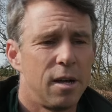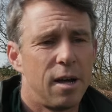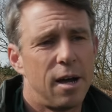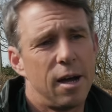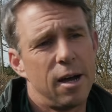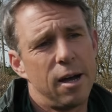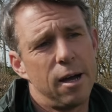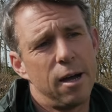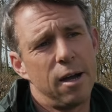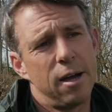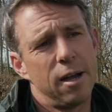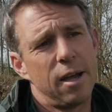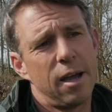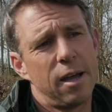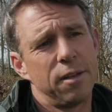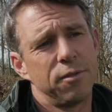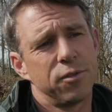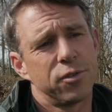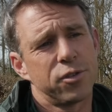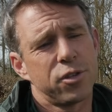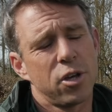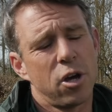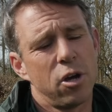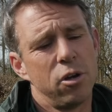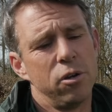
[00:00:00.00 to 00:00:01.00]

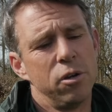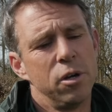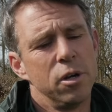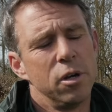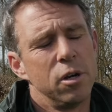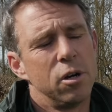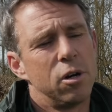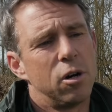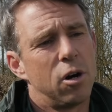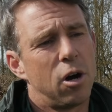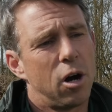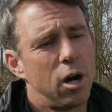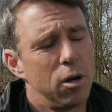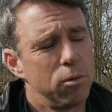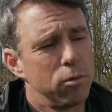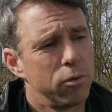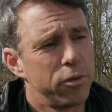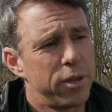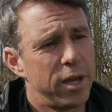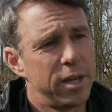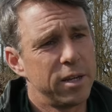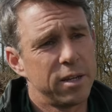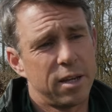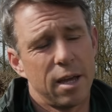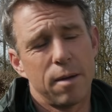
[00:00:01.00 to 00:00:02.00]
and so I will
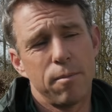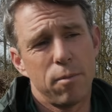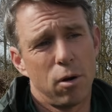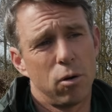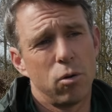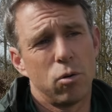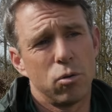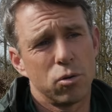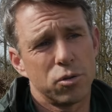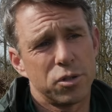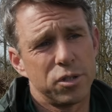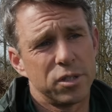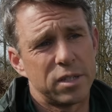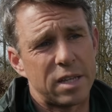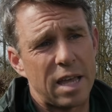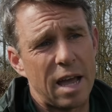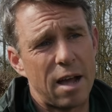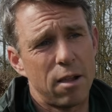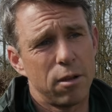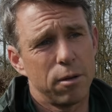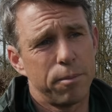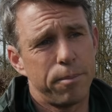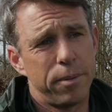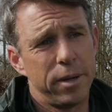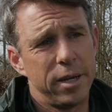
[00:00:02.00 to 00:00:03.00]
then get my horses
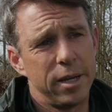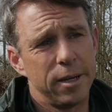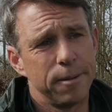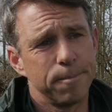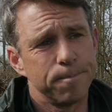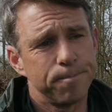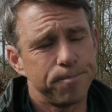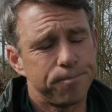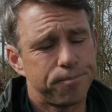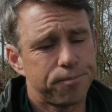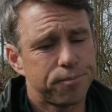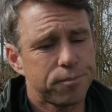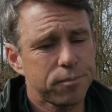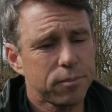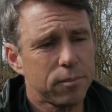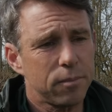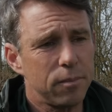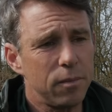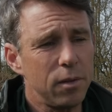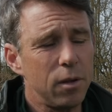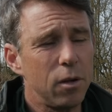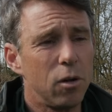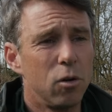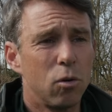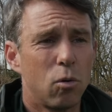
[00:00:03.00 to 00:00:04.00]
galloping,
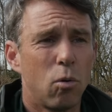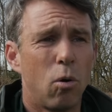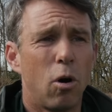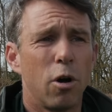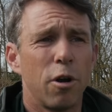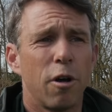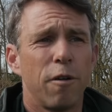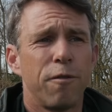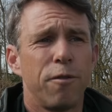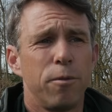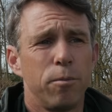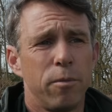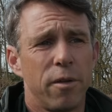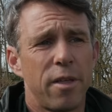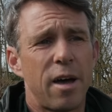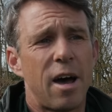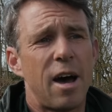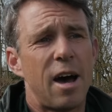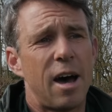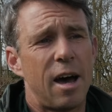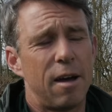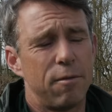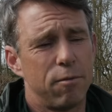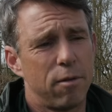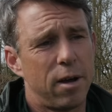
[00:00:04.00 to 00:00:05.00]
quite often with a
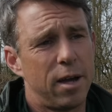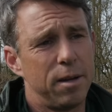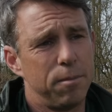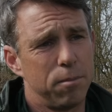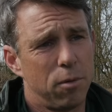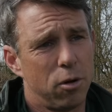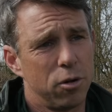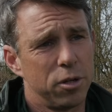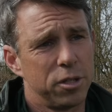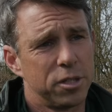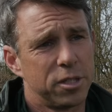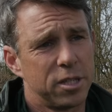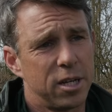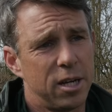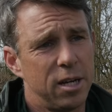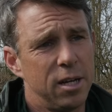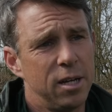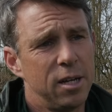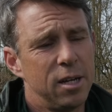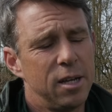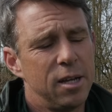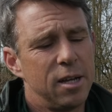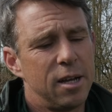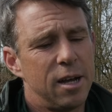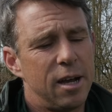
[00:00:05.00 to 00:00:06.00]
heart rate monitor,
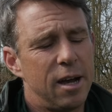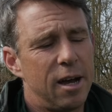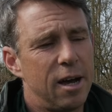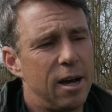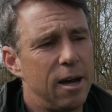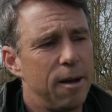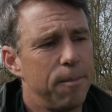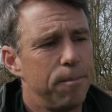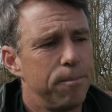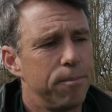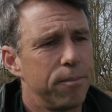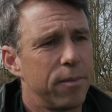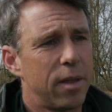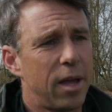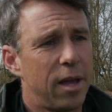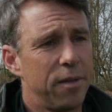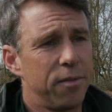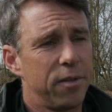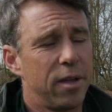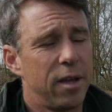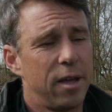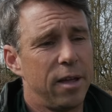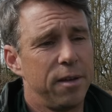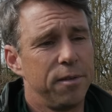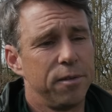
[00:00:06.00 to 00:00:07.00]

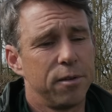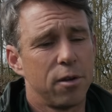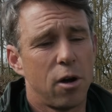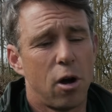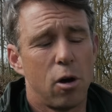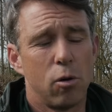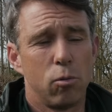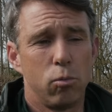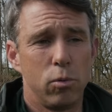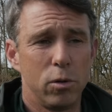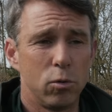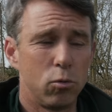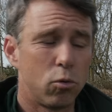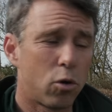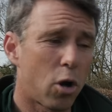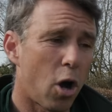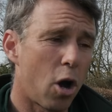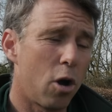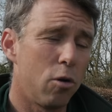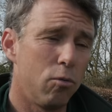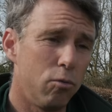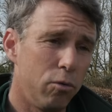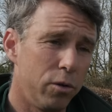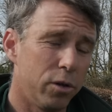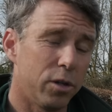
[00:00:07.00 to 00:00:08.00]
and I will
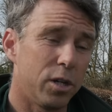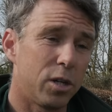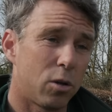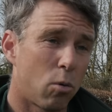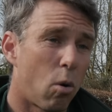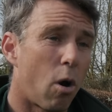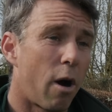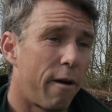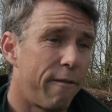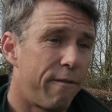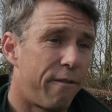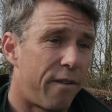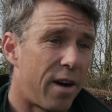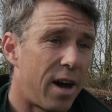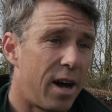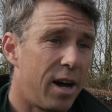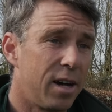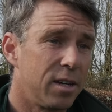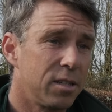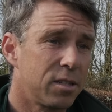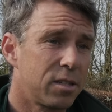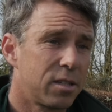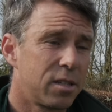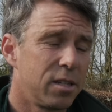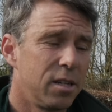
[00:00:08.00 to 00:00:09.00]
go really quite
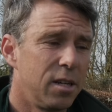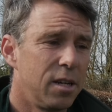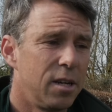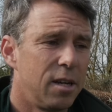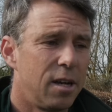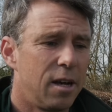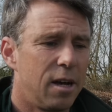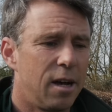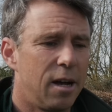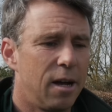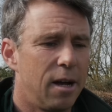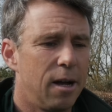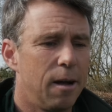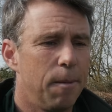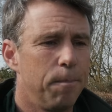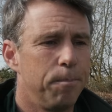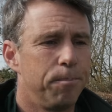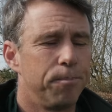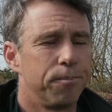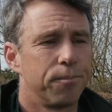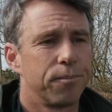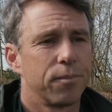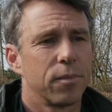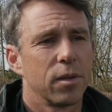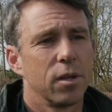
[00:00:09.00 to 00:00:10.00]
fast.
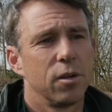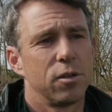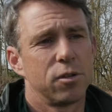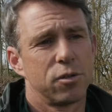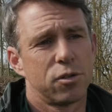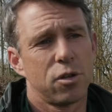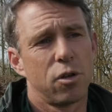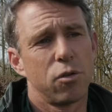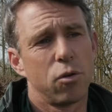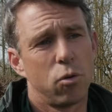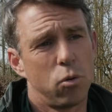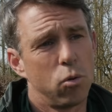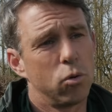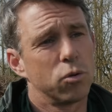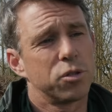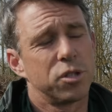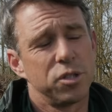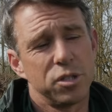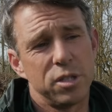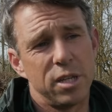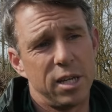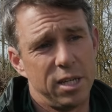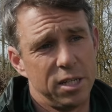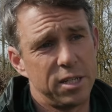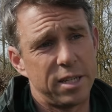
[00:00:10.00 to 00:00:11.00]
So the
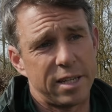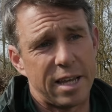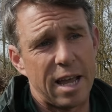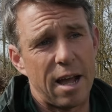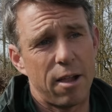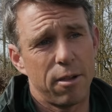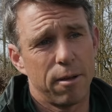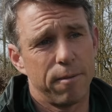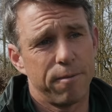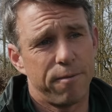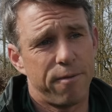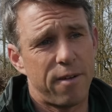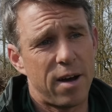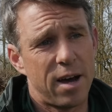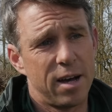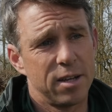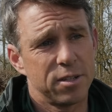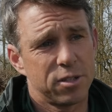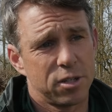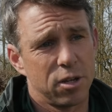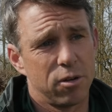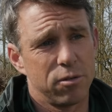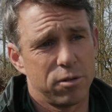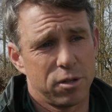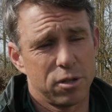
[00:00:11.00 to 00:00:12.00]
horses need to gallop
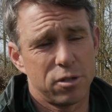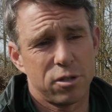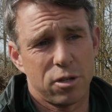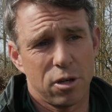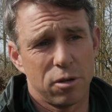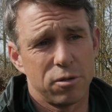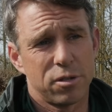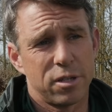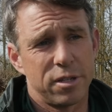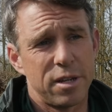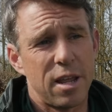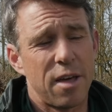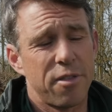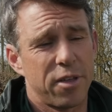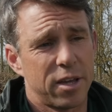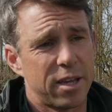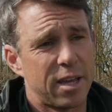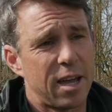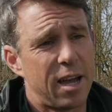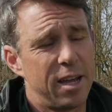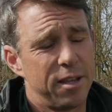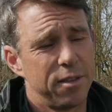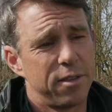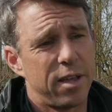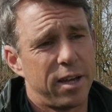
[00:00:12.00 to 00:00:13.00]
fast, so it's another
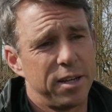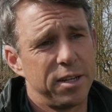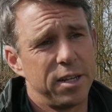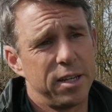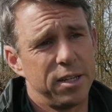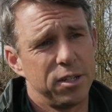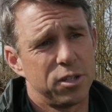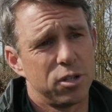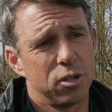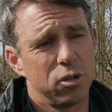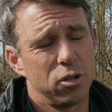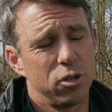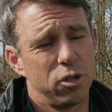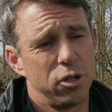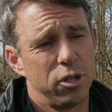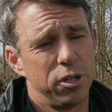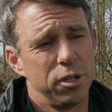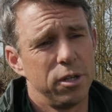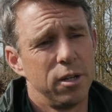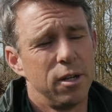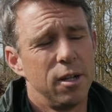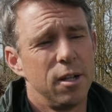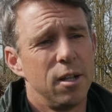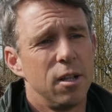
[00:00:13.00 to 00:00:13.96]
gait they need to learn.